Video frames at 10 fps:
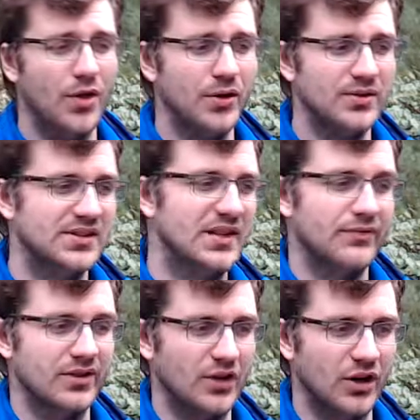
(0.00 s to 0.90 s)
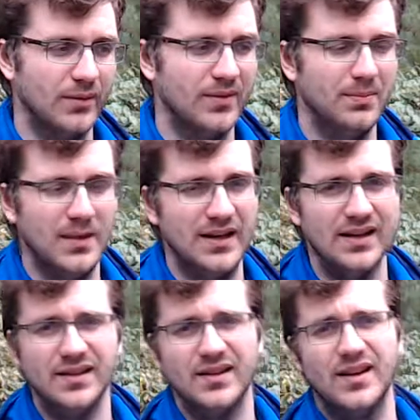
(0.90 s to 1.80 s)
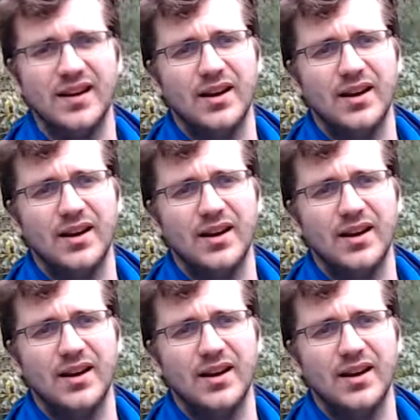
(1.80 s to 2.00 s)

those different terms mean